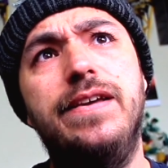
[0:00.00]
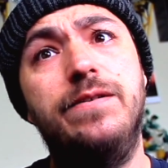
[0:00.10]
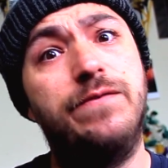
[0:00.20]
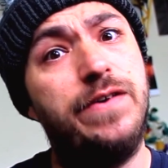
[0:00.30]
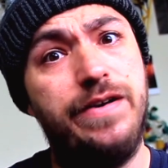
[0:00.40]

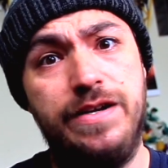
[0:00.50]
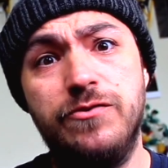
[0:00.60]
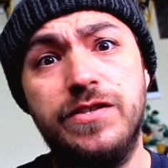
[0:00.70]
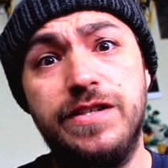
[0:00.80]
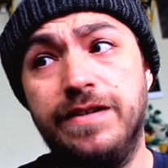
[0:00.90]
it's very
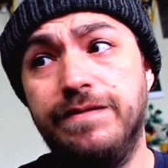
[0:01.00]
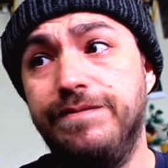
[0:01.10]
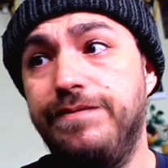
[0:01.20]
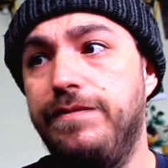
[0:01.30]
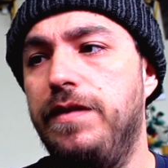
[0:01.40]
interesting.
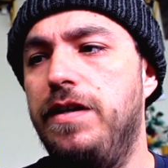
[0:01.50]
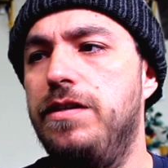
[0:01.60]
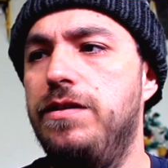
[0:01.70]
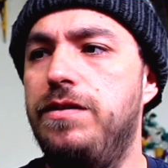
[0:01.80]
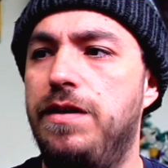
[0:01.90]

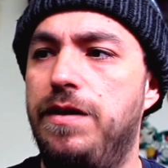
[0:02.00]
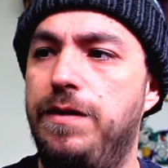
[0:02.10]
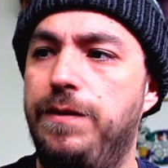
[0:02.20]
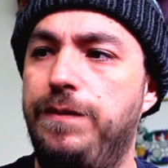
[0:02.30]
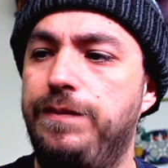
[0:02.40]

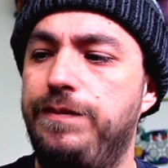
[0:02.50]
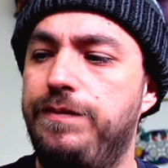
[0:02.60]
So